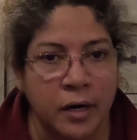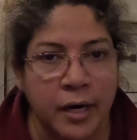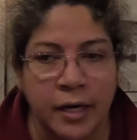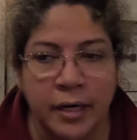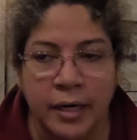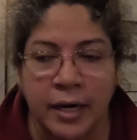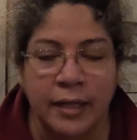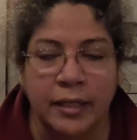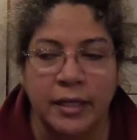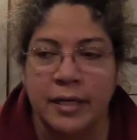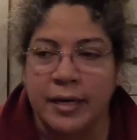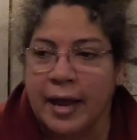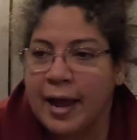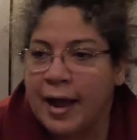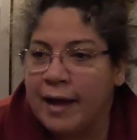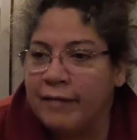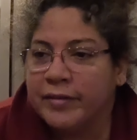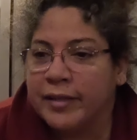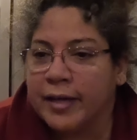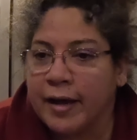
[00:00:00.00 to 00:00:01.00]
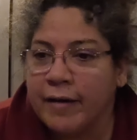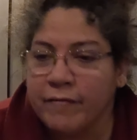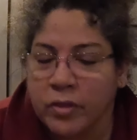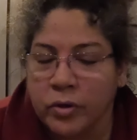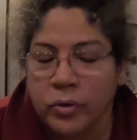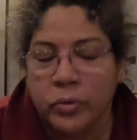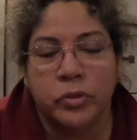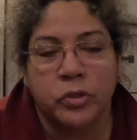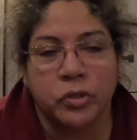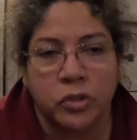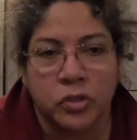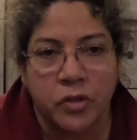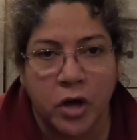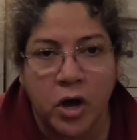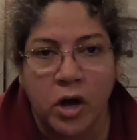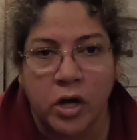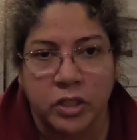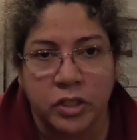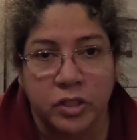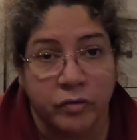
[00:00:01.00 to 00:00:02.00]
And I didn't have to have those
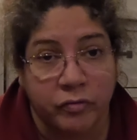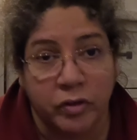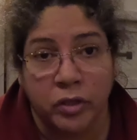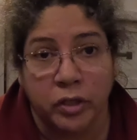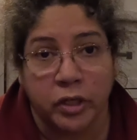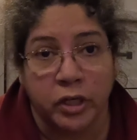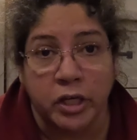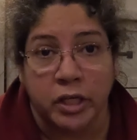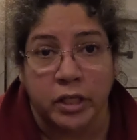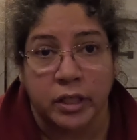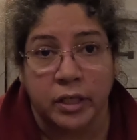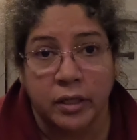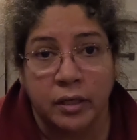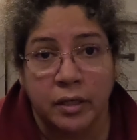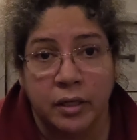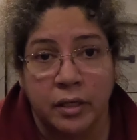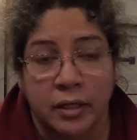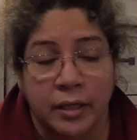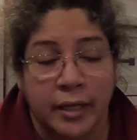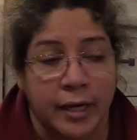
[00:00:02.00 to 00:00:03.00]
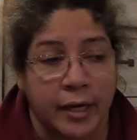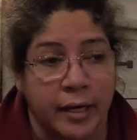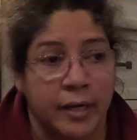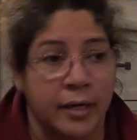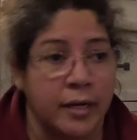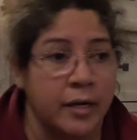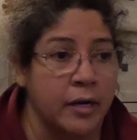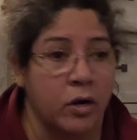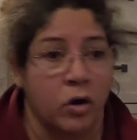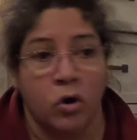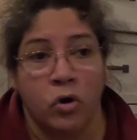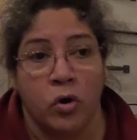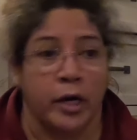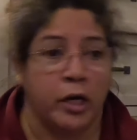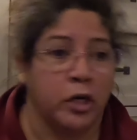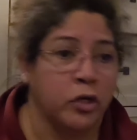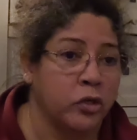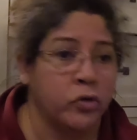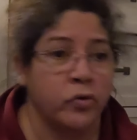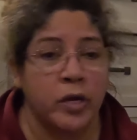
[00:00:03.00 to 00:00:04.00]
thoughts to feel good. I
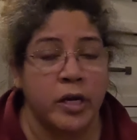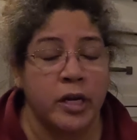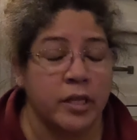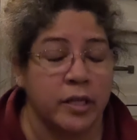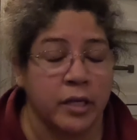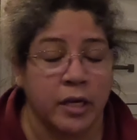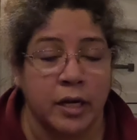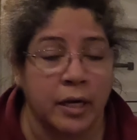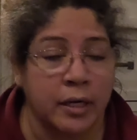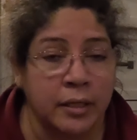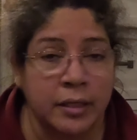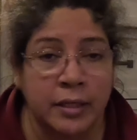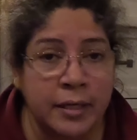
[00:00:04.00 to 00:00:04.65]
can do anything.